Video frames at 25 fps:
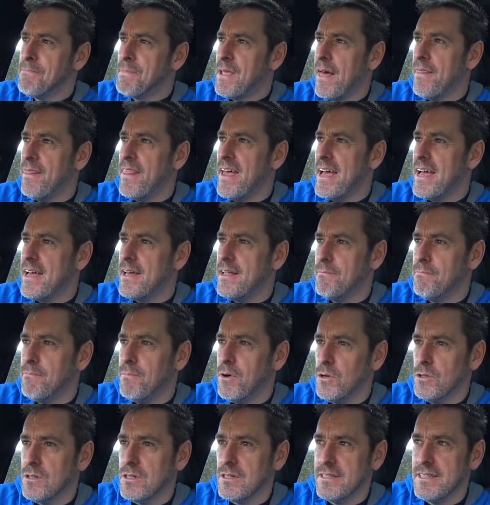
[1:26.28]
And that
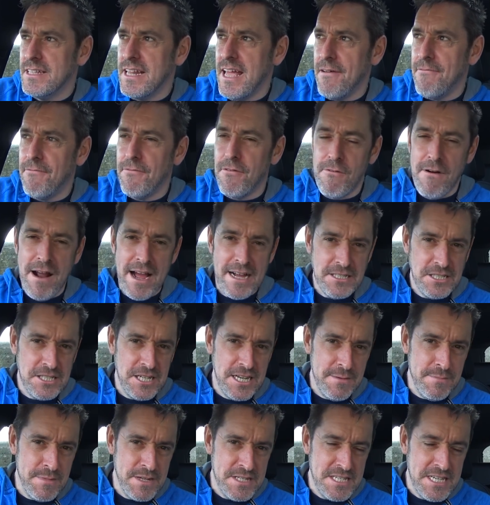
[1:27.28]
bottle never
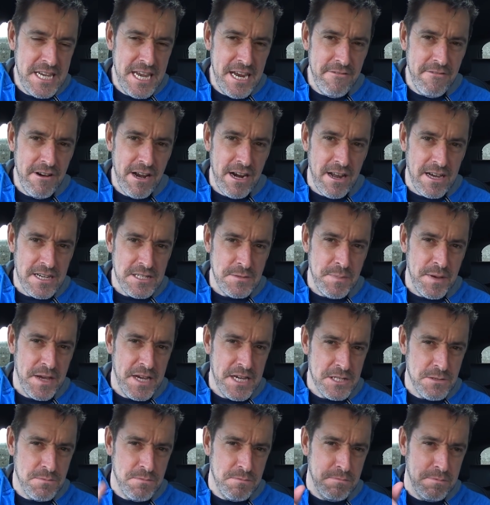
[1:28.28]
actually materialized
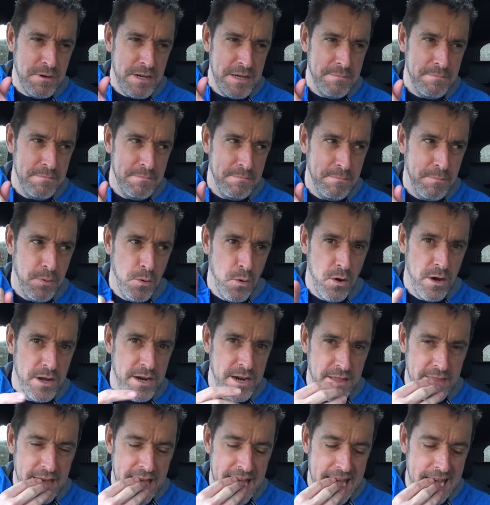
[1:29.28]
because we bought
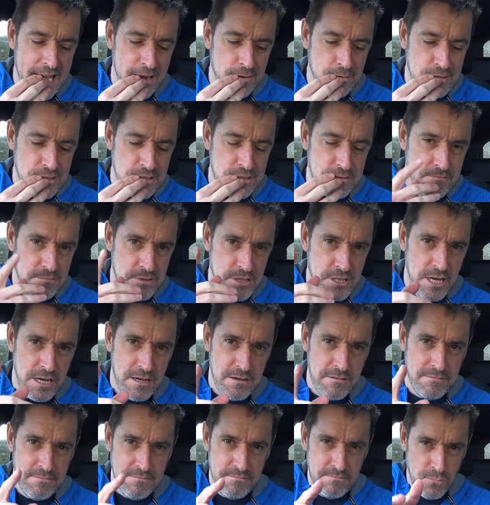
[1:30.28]
another house.
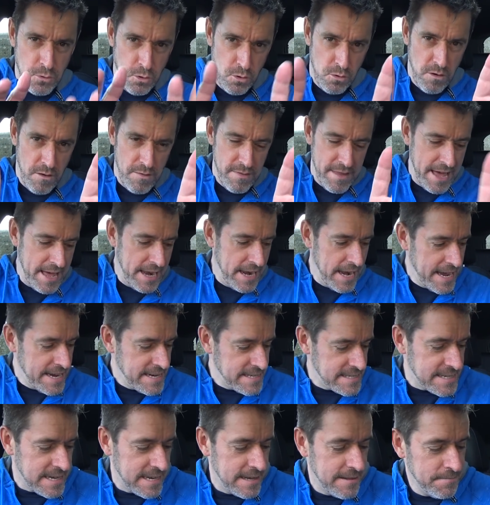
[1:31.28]
So more on that
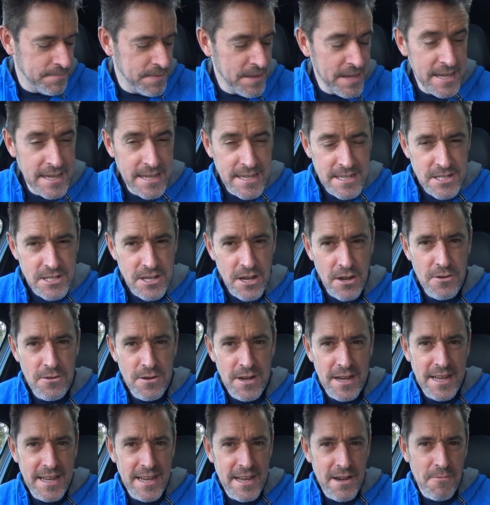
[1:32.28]
later. So
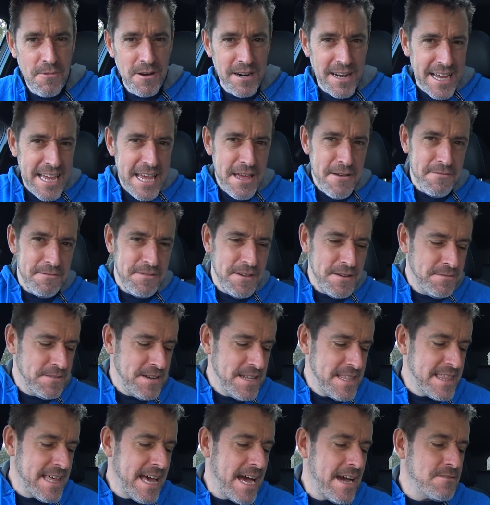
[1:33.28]
when I hit
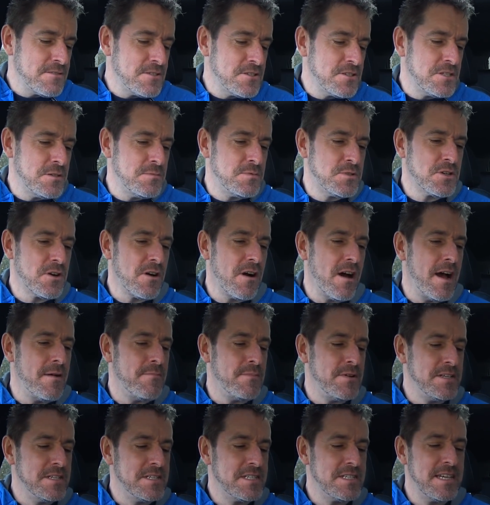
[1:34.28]
50,000
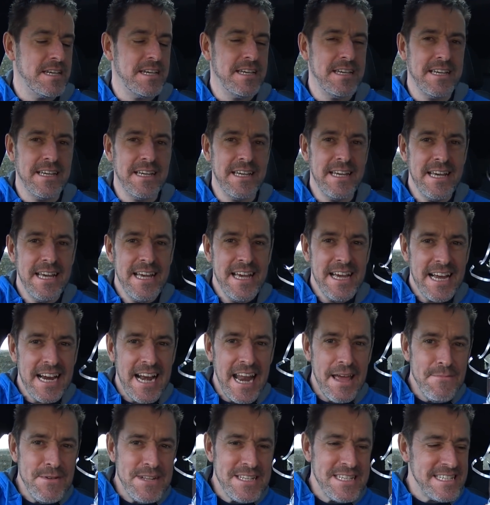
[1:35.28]
subscribers,
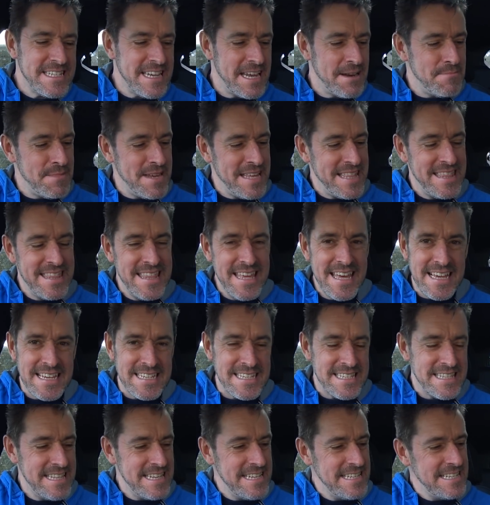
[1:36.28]
Clemens sent me
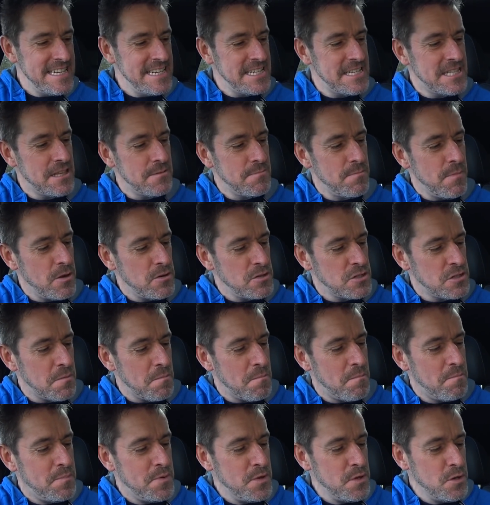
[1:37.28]
this. This is the most
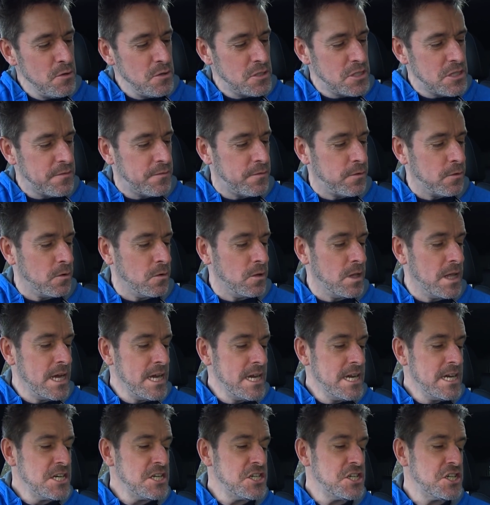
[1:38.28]
beautiful
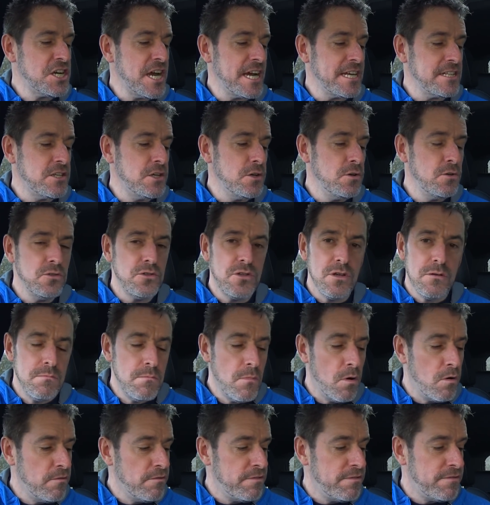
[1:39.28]
Chateau de
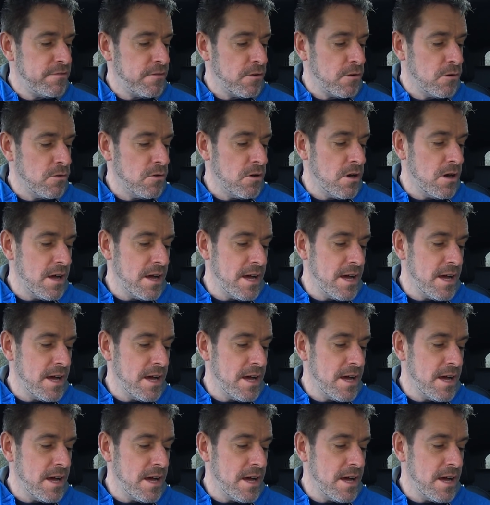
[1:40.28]
Montfort